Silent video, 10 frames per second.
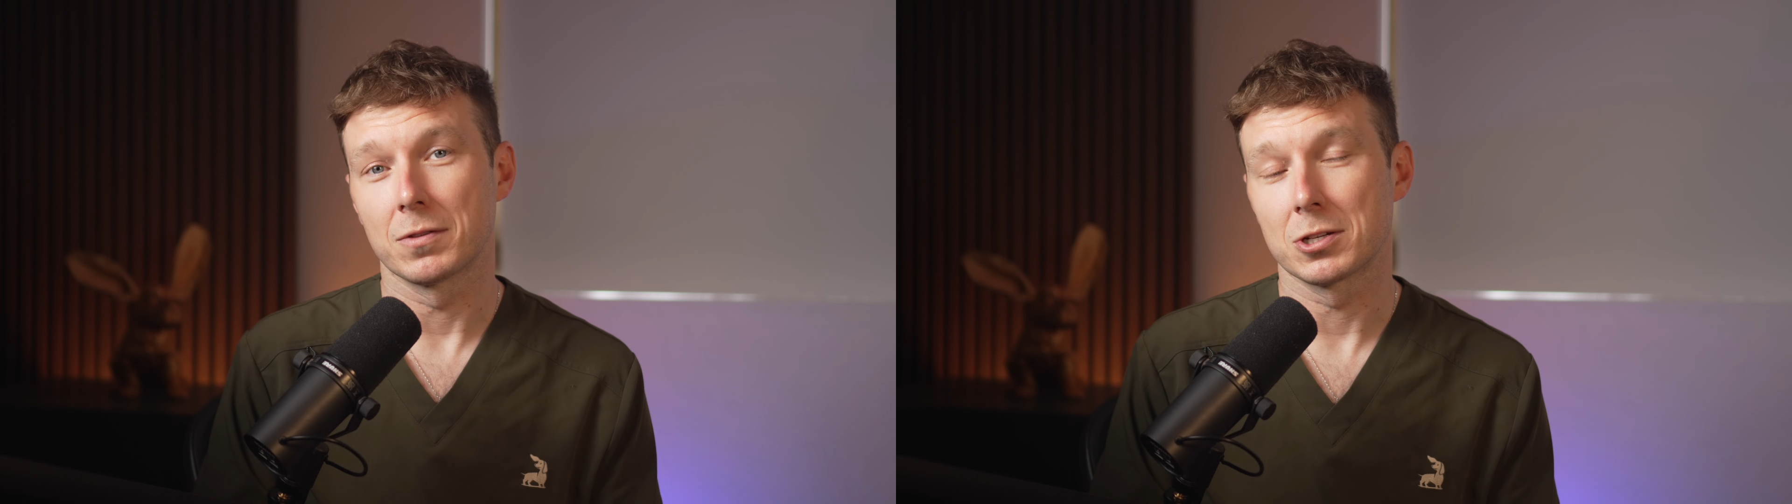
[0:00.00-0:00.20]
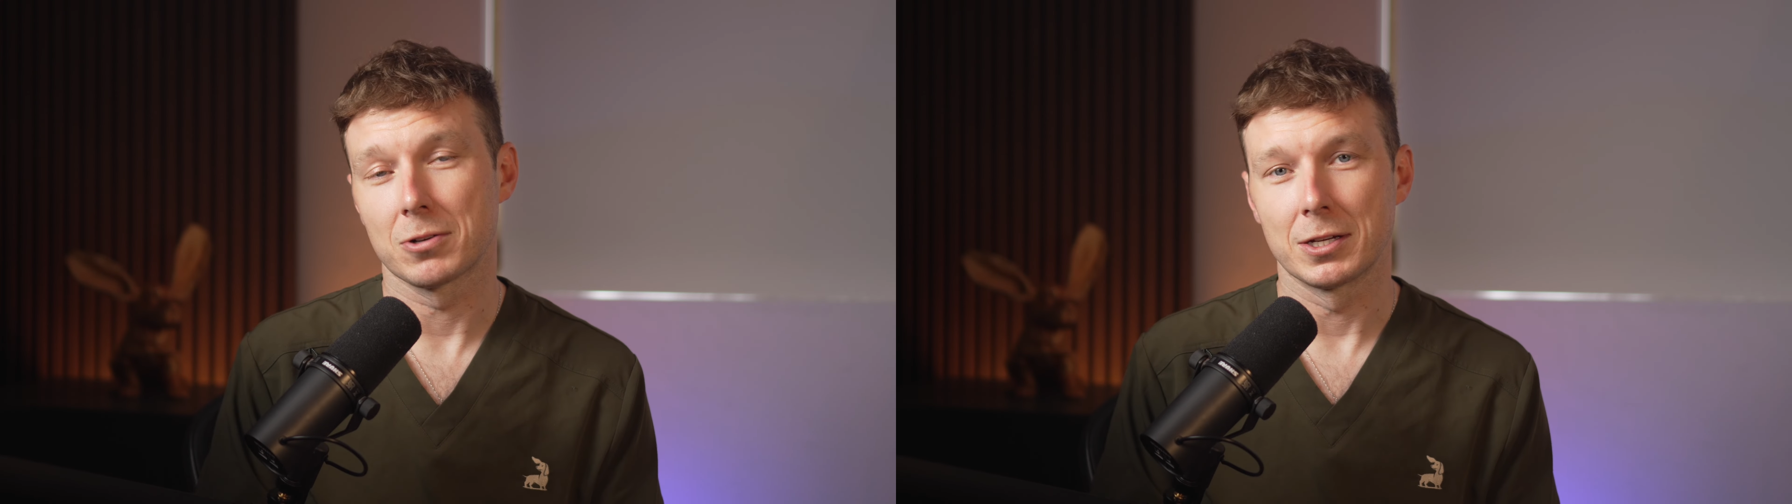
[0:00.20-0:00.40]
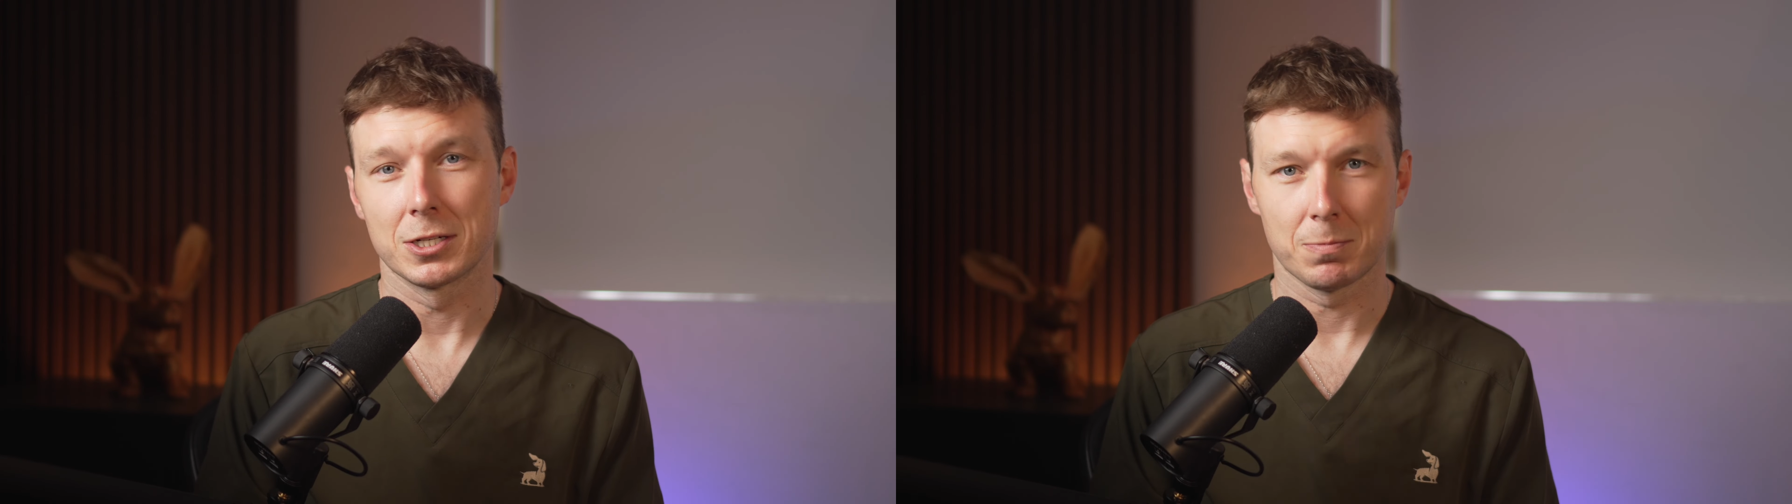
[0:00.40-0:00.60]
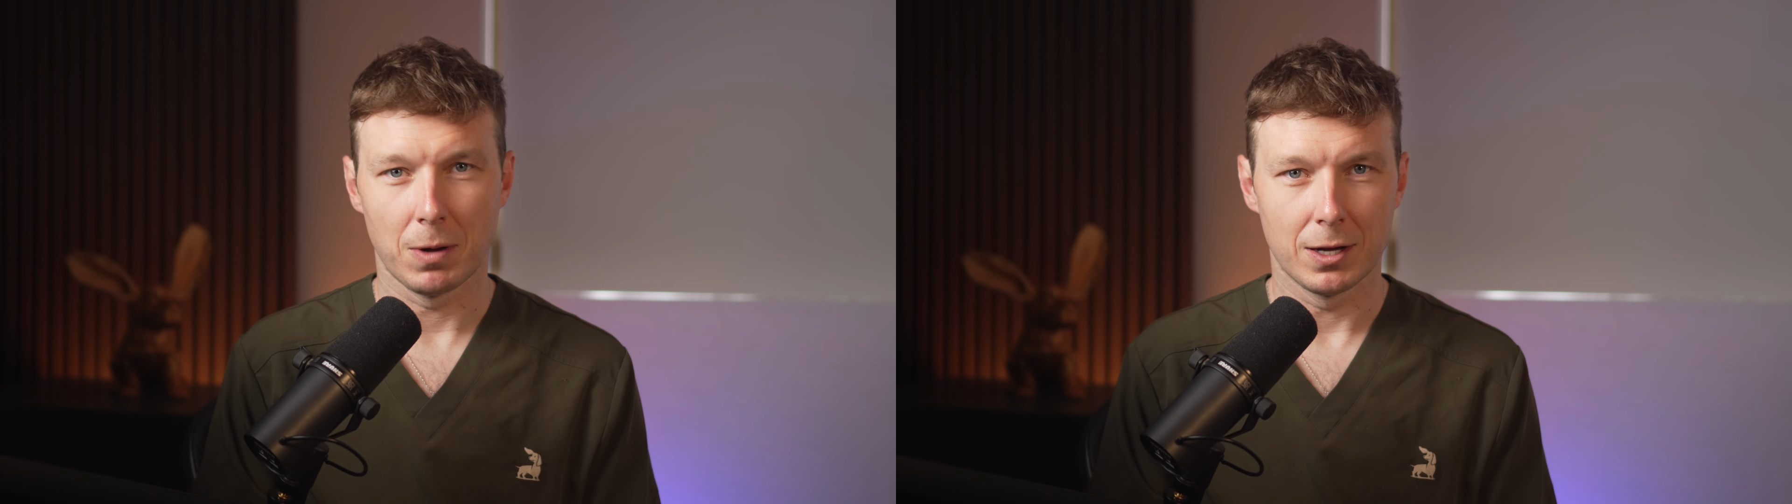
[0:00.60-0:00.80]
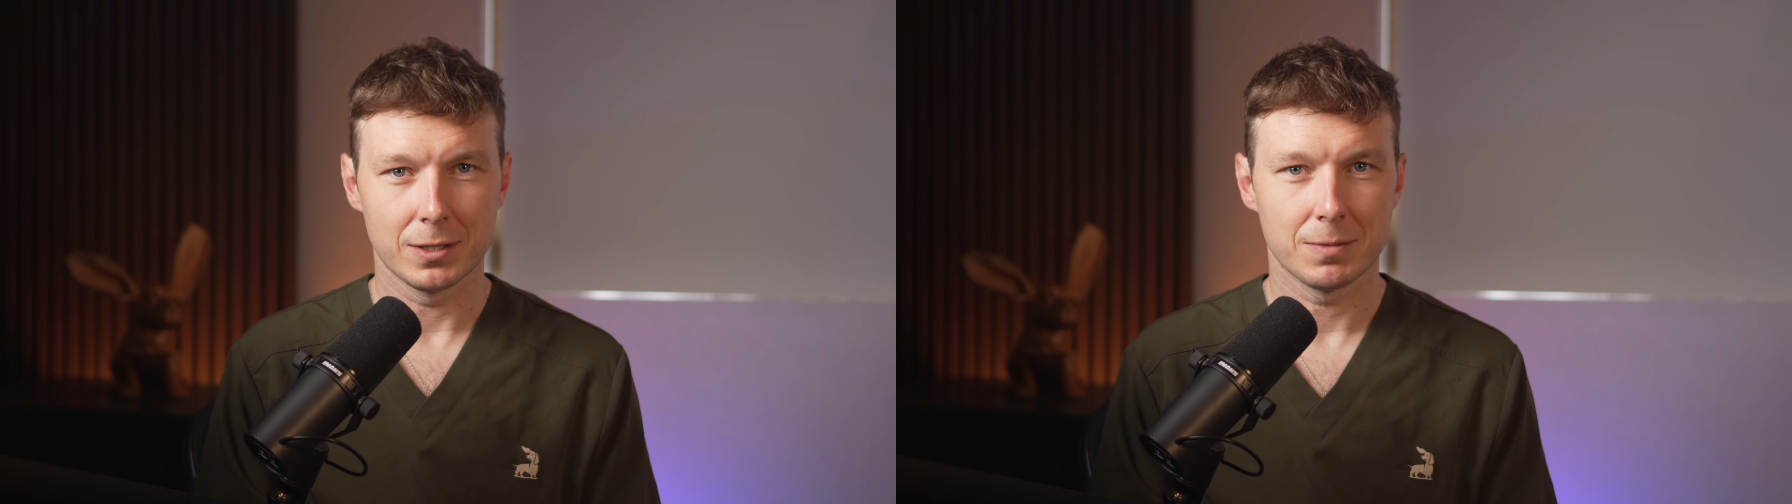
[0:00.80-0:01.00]
the strangest
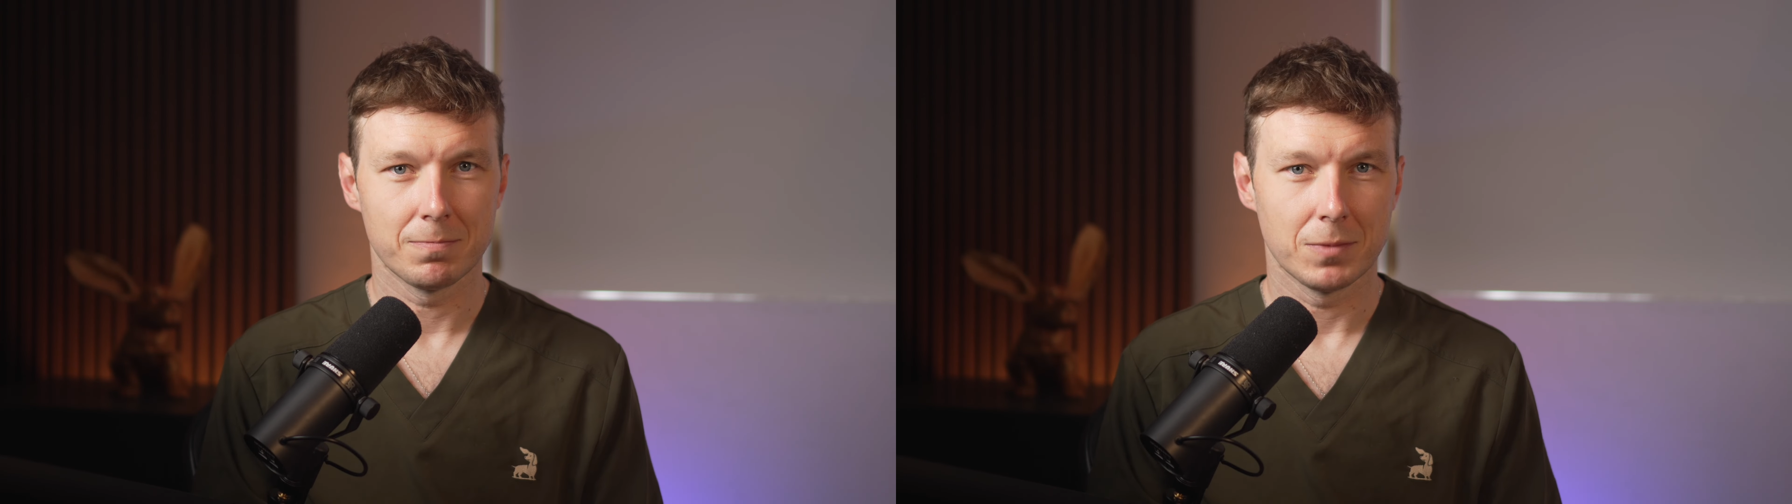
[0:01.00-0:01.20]
parts.